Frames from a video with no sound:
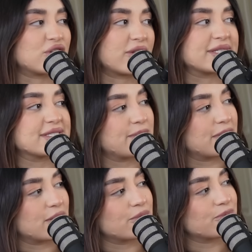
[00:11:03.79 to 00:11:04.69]
Jonathan sleep
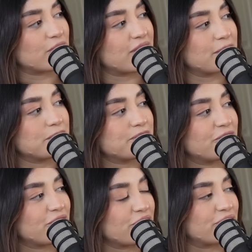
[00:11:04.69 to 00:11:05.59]
in there with him
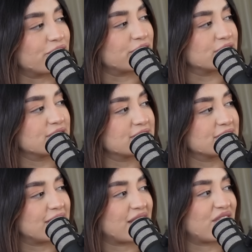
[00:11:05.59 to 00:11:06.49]
for the yeah.
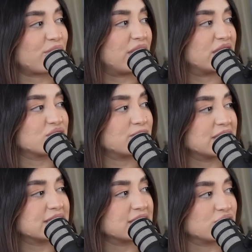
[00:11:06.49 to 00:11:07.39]
first like three ish
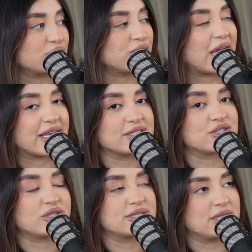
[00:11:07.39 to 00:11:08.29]
months until you, I can
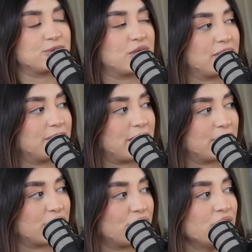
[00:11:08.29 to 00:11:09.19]
start sleep training
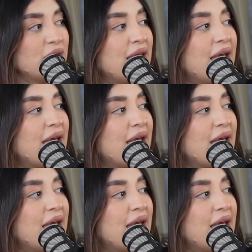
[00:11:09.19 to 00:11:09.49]
baby girl.